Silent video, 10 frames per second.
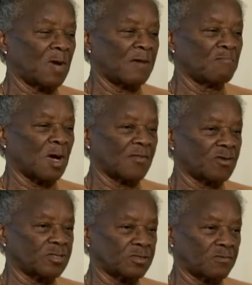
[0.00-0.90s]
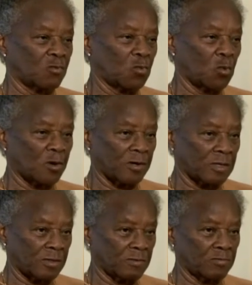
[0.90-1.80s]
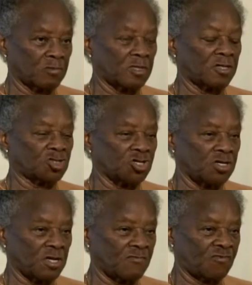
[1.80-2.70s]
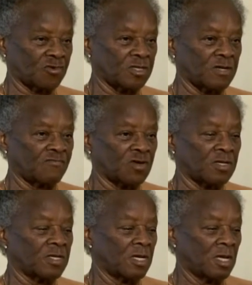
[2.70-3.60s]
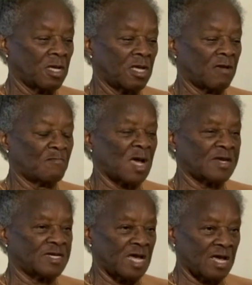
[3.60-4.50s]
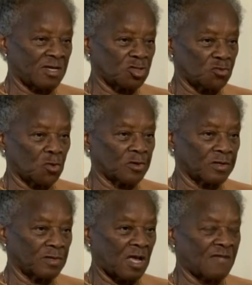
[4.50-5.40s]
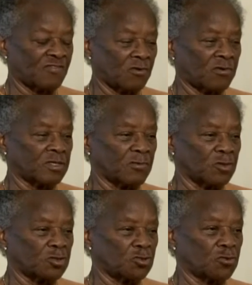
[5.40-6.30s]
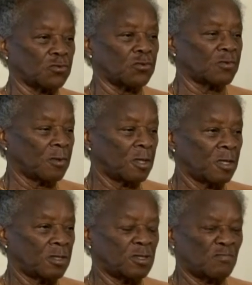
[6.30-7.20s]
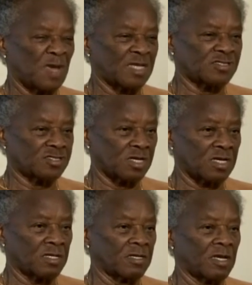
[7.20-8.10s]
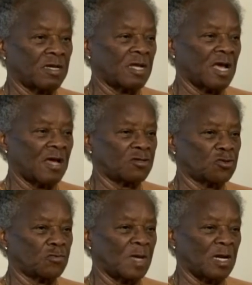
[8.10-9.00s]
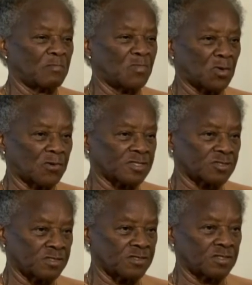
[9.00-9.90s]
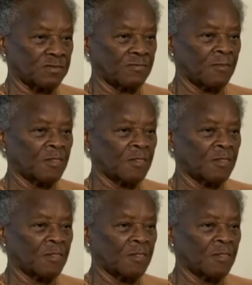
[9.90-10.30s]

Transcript: my mother's work that she did for a living, and my dad's work. I thought they were too domestic, and they had too many bosses,